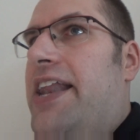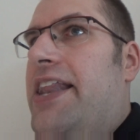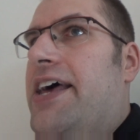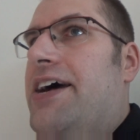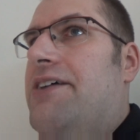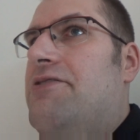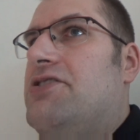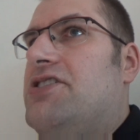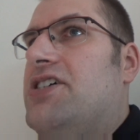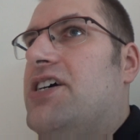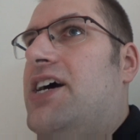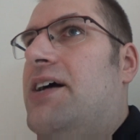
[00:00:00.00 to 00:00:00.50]
and
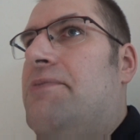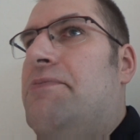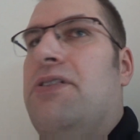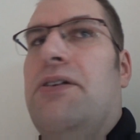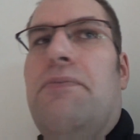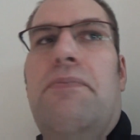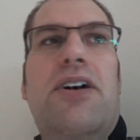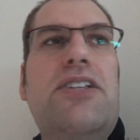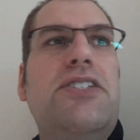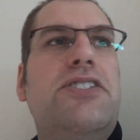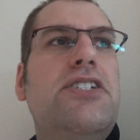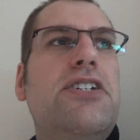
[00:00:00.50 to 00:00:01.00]
that was a couple
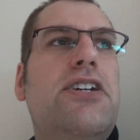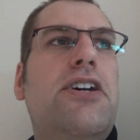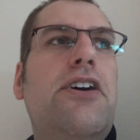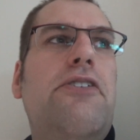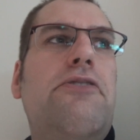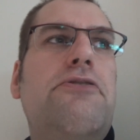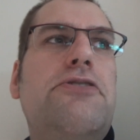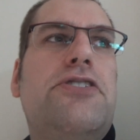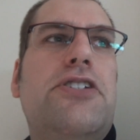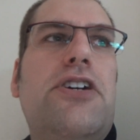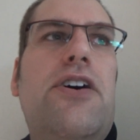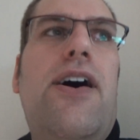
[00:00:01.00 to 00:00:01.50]
of months
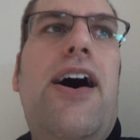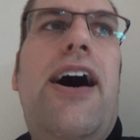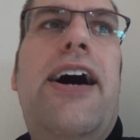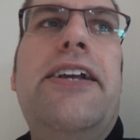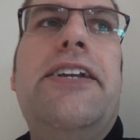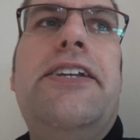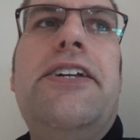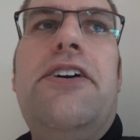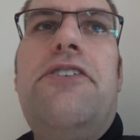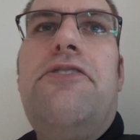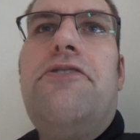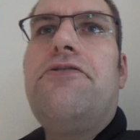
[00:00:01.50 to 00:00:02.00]
ago, so
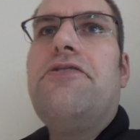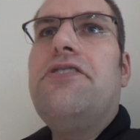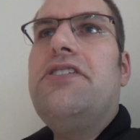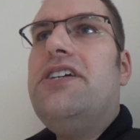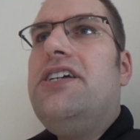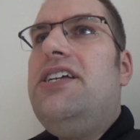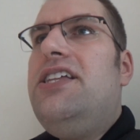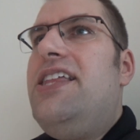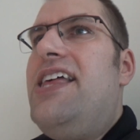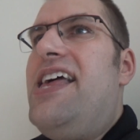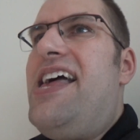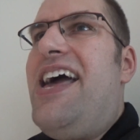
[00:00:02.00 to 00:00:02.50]

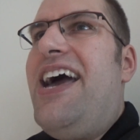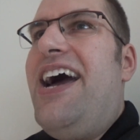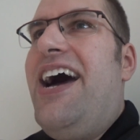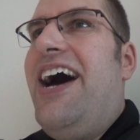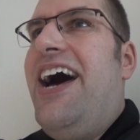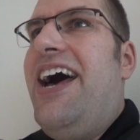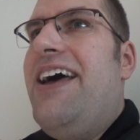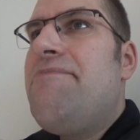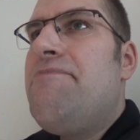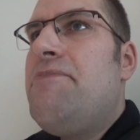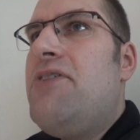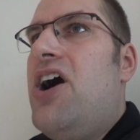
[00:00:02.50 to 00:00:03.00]

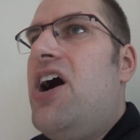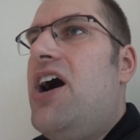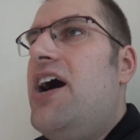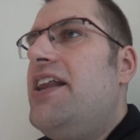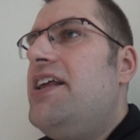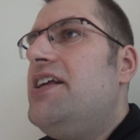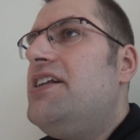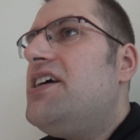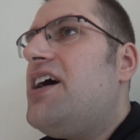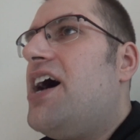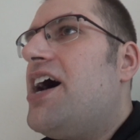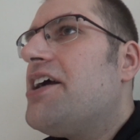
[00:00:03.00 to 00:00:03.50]
I'm not
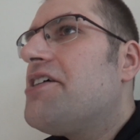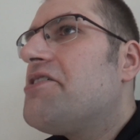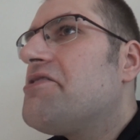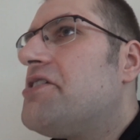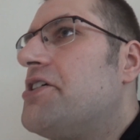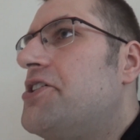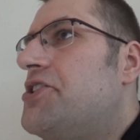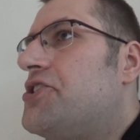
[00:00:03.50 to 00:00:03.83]
entirely